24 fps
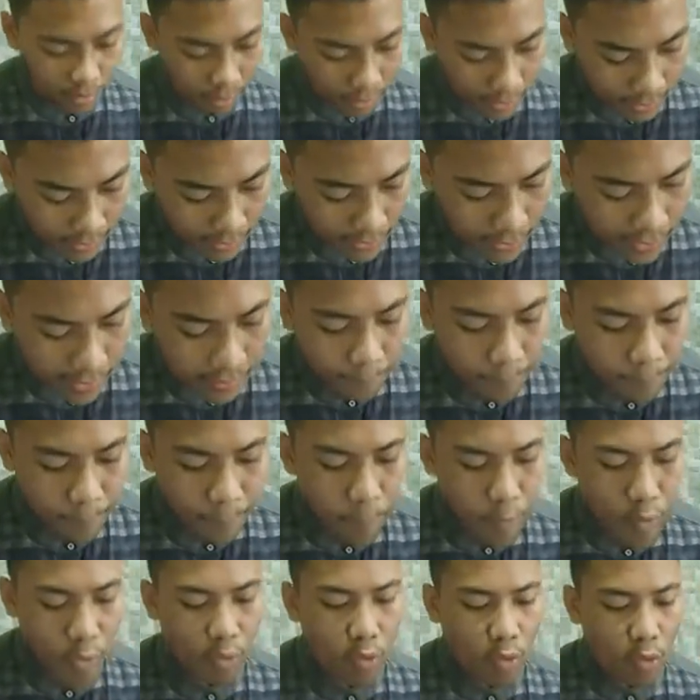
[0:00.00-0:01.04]
and they
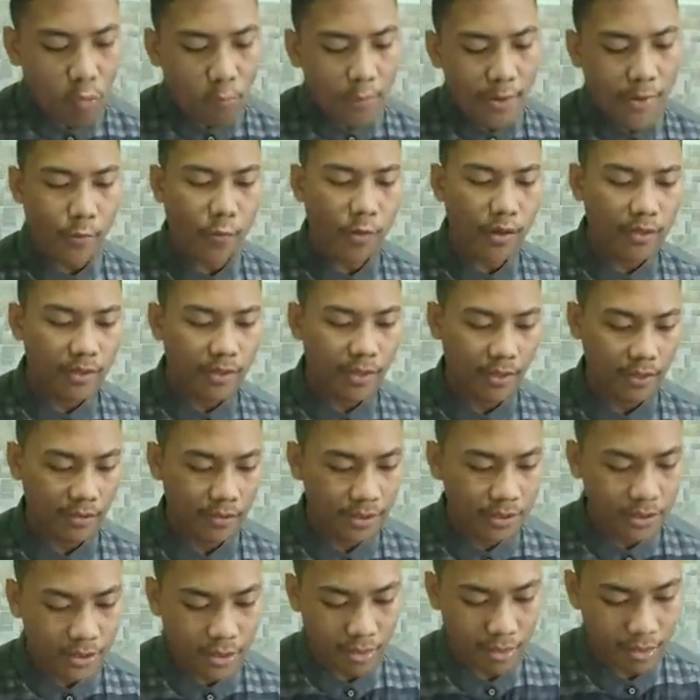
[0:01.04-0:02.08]
more obey what their
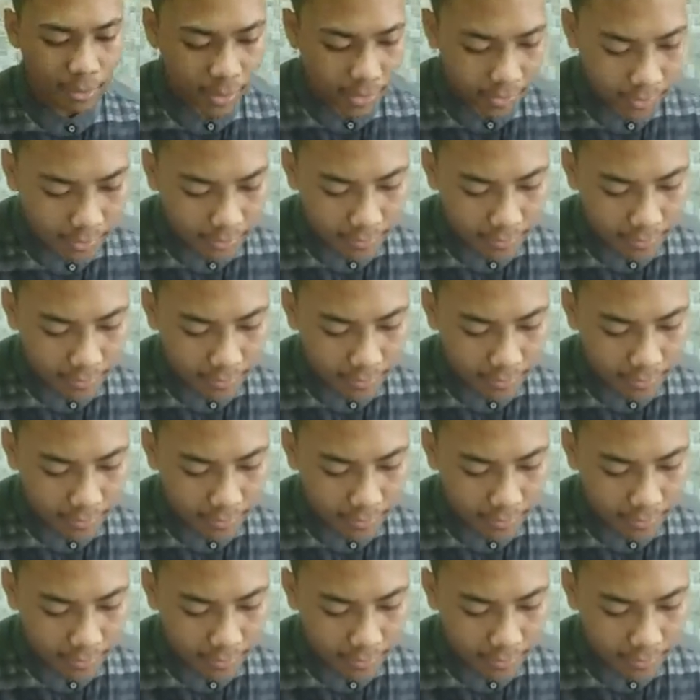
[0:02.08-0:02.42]
teacher say